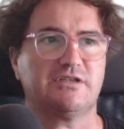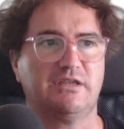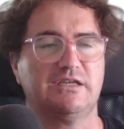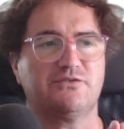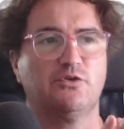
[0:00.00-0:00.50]

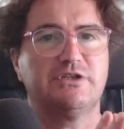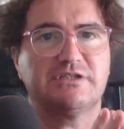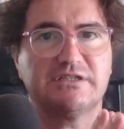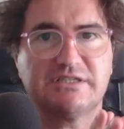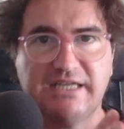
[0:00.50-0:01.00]
things. For
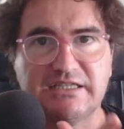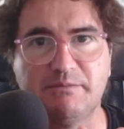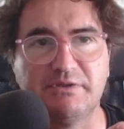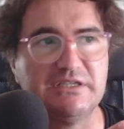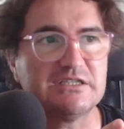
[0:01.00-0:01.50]
instance,
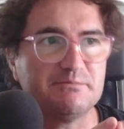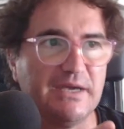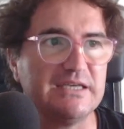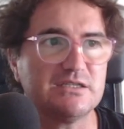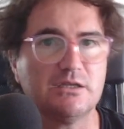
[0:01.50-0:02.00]
ChatGPT is
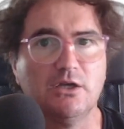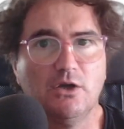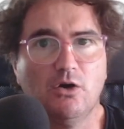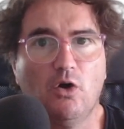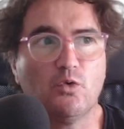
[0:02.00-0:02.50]
based
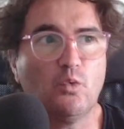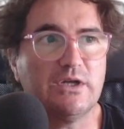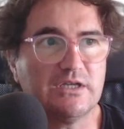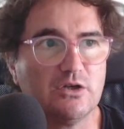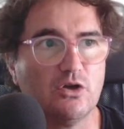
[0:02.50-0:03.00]
on
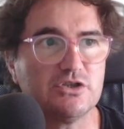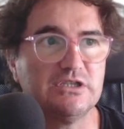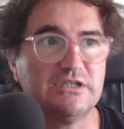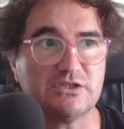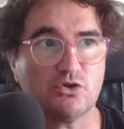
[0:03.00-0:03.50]
one
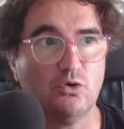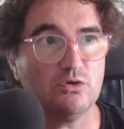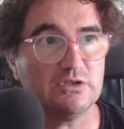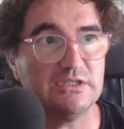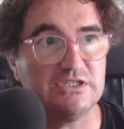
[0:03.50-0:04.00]
technology that's
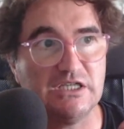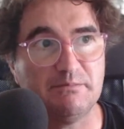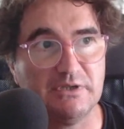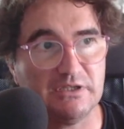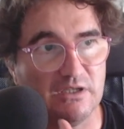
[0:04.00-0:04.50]
called
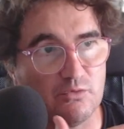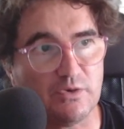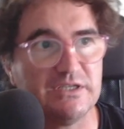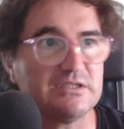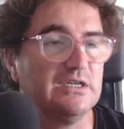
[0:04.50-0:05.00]

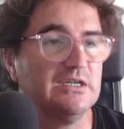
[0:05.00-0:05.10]
GPT-3s,